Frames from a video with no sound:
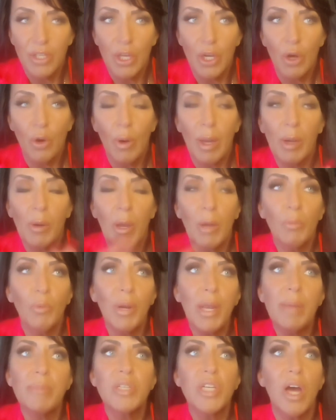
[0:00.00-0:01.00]
and
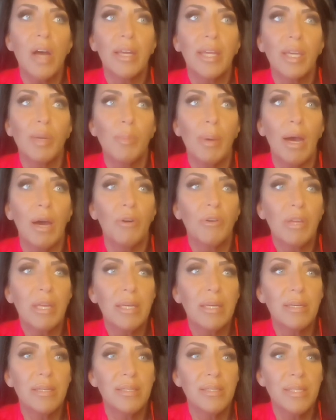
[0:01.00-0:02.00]
what I'm talking about
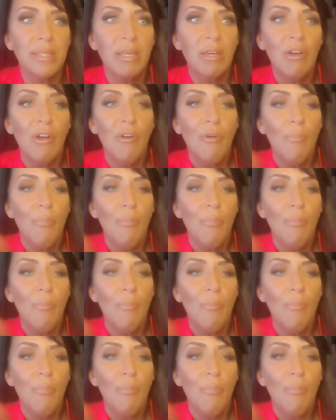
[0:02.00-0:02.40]
is,